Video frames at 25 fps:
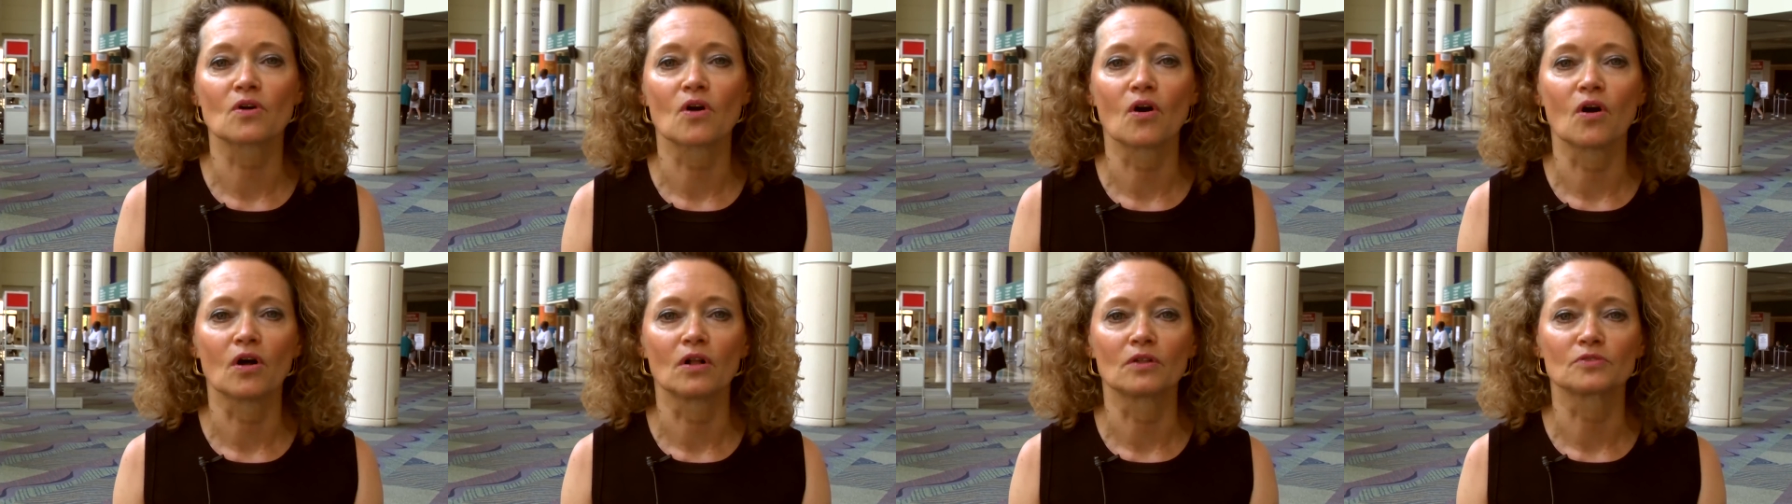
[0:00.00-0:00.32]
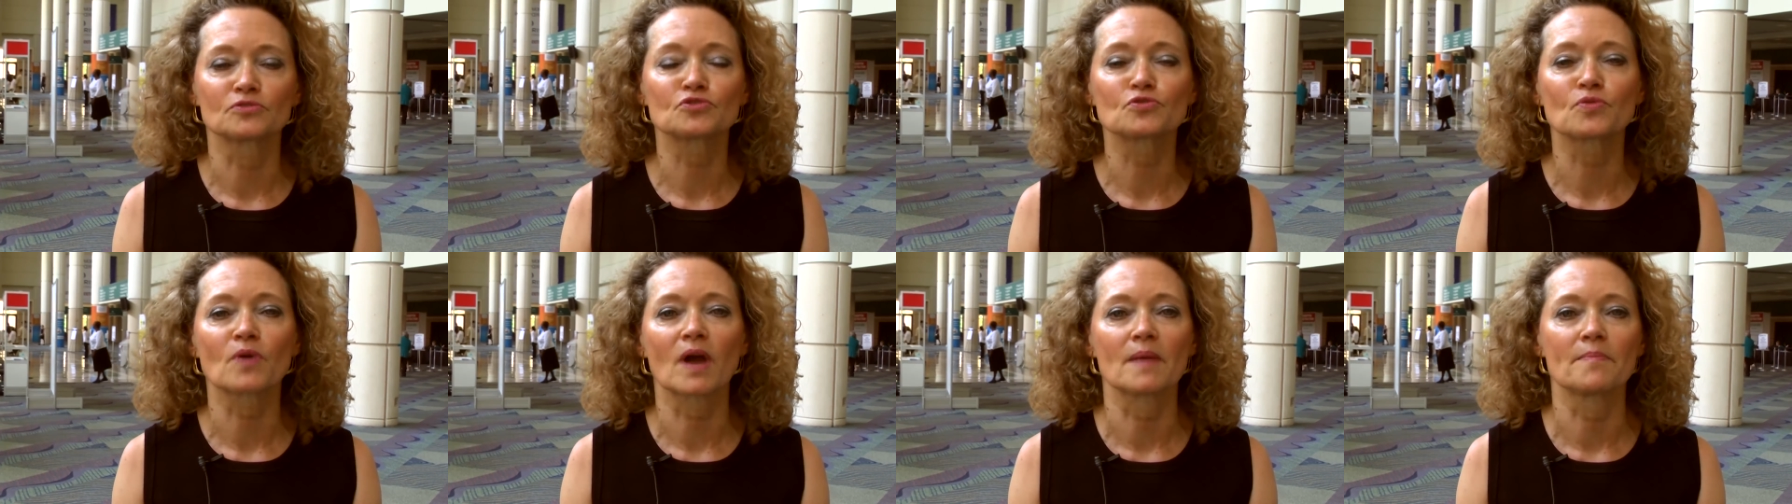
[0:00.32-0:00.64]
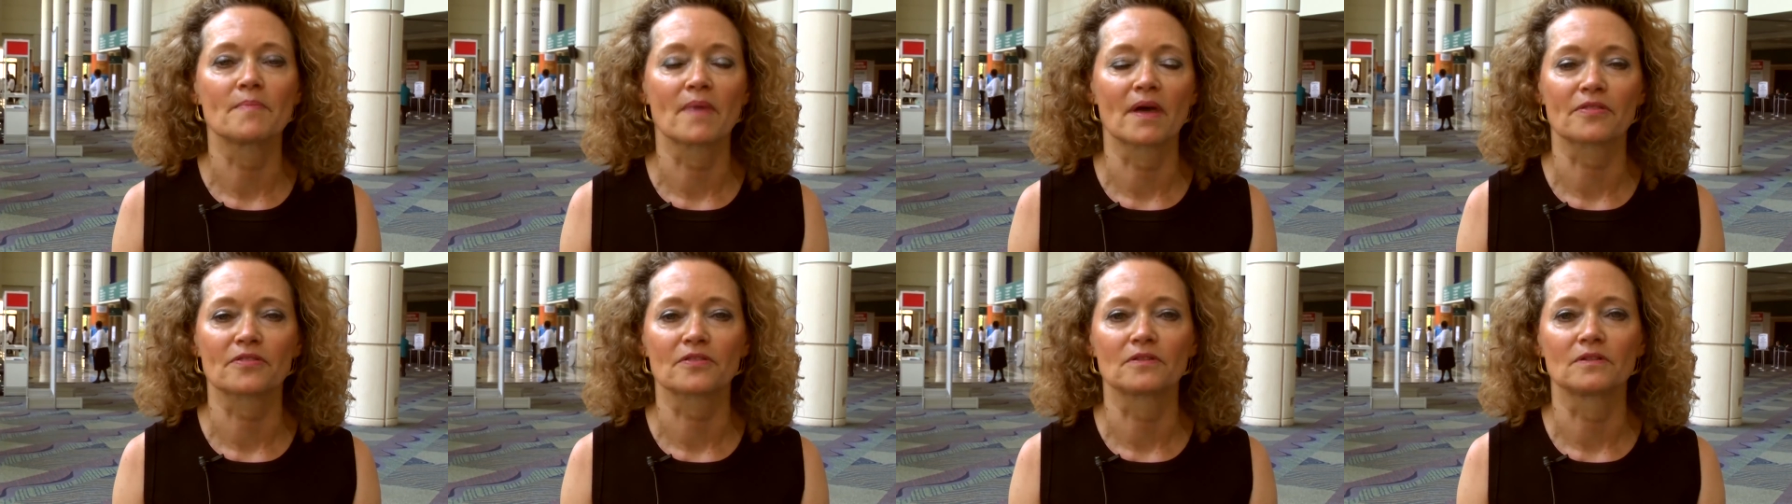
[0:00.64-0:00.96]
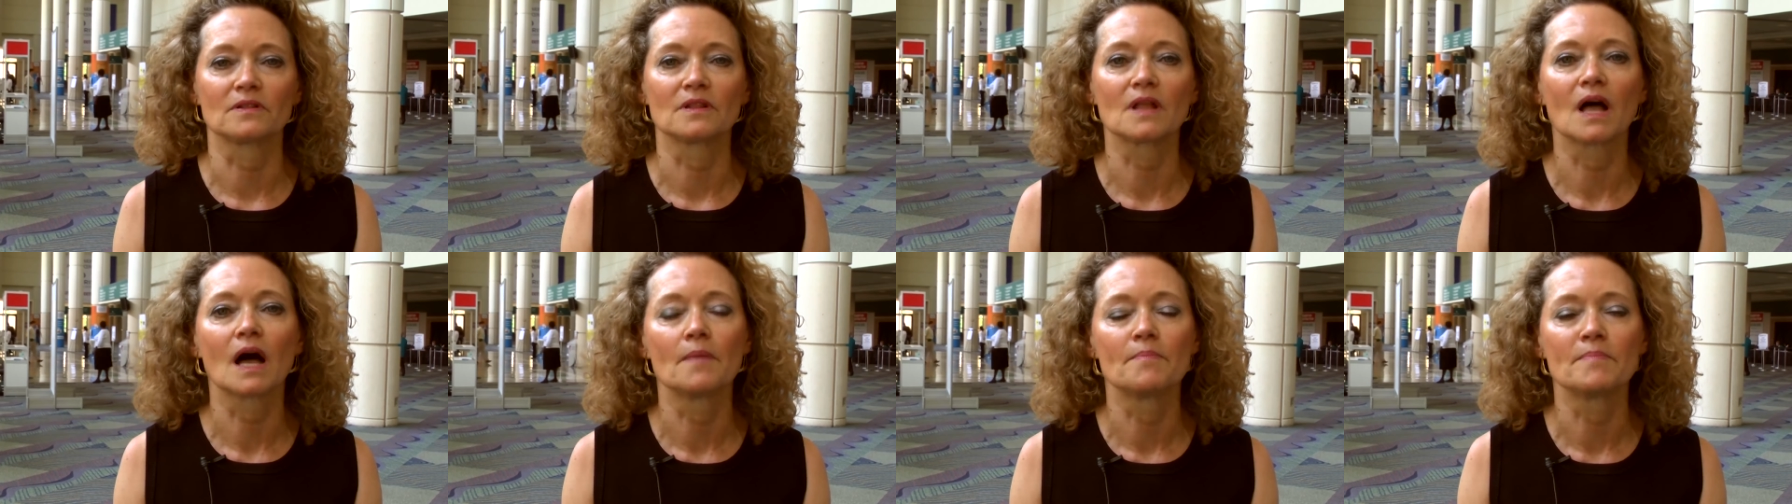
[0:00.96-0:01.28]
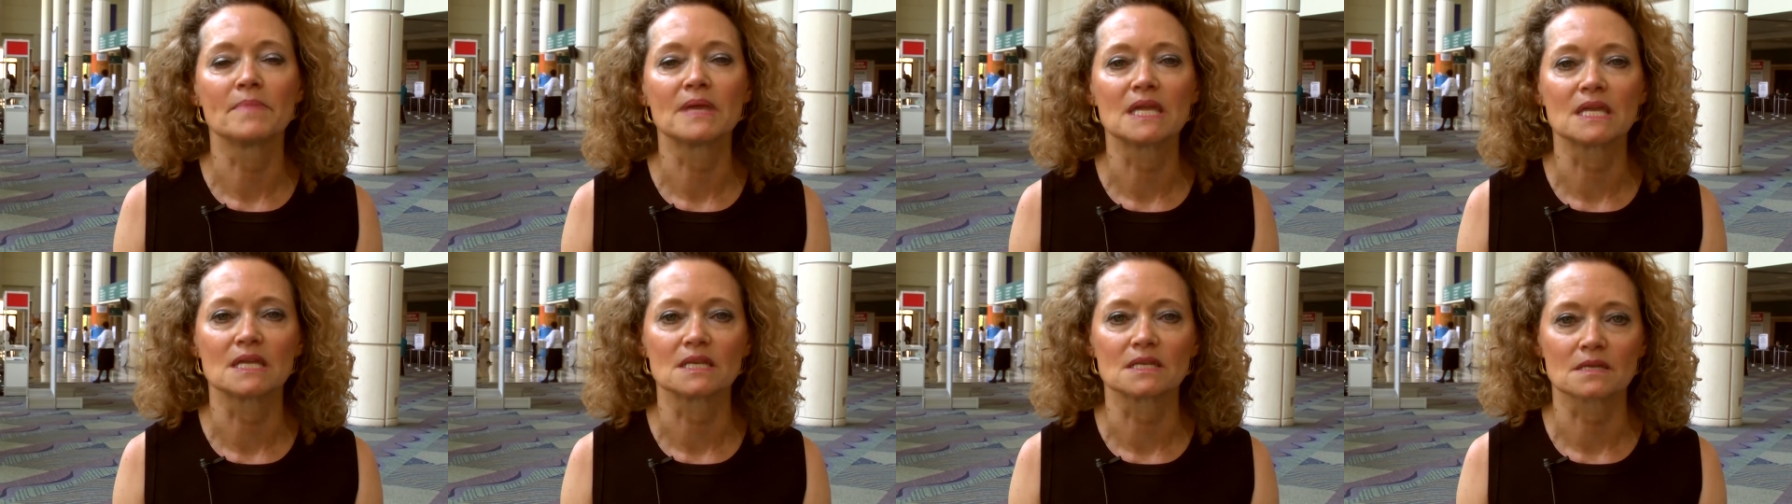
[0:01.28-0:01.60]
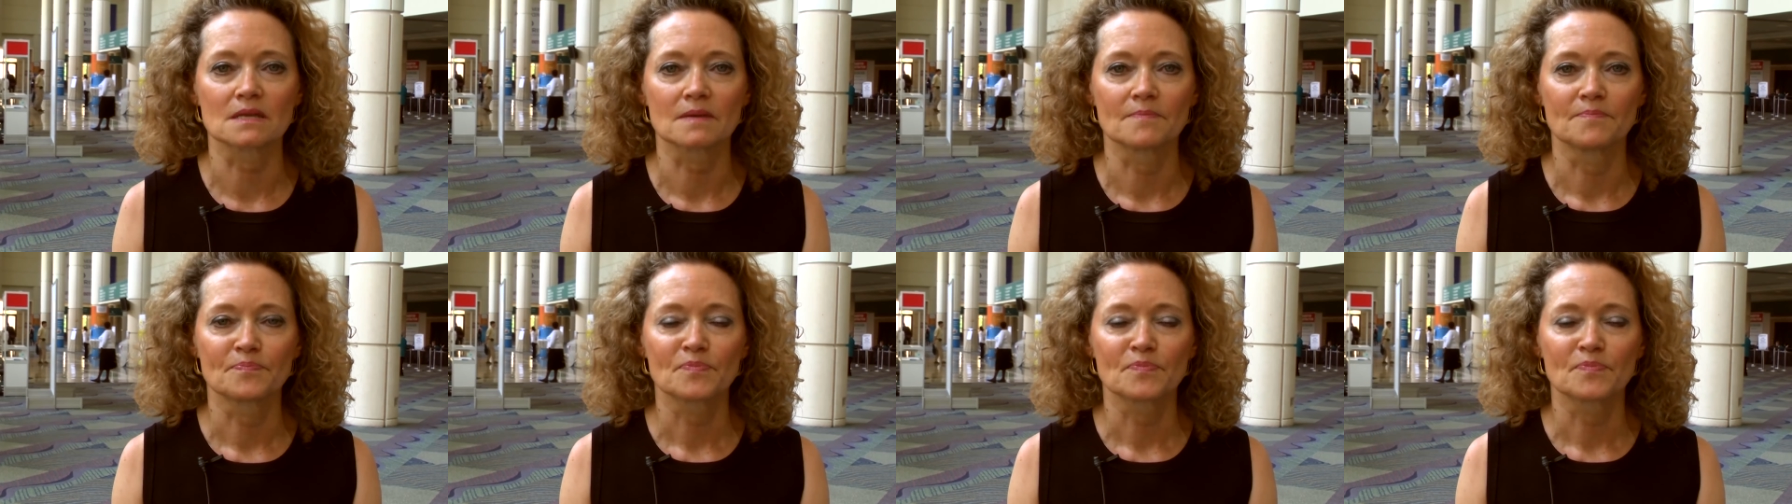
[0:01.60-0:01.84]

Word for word: called trimethylamine.